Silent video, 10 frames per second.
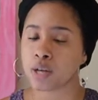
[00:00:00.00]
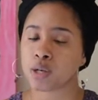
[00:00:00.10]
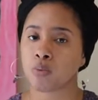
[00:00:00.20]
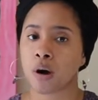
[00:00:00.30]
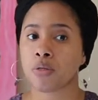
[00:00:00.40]

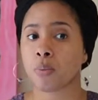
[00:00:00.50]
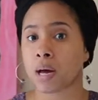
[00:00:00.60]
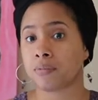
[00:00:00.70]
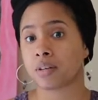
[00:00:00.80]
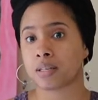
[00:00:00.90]
So while the
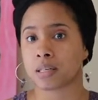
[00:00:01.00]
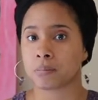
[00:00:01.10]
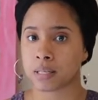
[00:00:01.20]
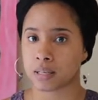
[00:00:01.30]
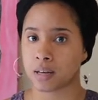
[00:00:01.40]
wife does
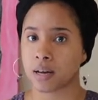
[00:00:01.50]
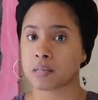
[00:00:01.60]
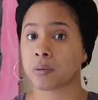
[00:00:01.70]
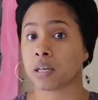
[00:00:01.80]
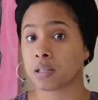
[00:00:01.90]
submit to the
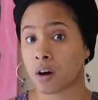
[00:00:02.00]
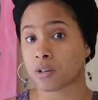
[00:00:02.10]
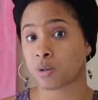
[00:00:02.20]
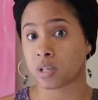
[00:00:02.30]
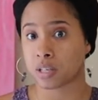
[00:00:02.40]
husband, he's
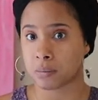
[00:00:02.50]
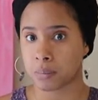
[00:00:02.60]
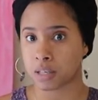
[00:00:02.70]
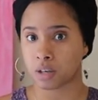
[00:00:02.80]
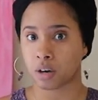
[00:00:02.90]
also to
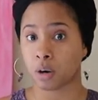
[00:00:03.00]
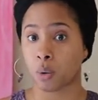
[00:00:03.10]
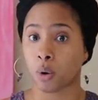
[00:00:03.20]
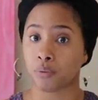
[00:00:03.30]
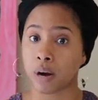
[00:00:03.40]
submit to her
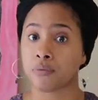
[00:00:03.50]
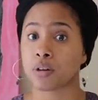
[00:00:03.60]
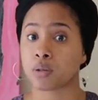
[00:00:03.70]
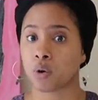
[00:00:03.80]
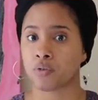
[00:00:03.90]
or
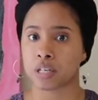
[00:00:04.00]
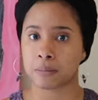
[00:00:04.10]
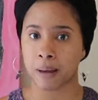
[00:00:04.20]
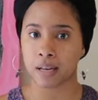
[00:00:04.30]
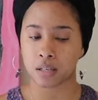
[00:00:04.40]
reverence or
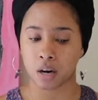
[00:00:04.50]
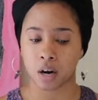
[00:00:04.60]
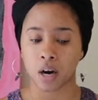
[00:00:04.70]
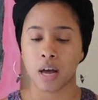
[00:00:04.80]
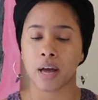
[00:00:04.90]
respect her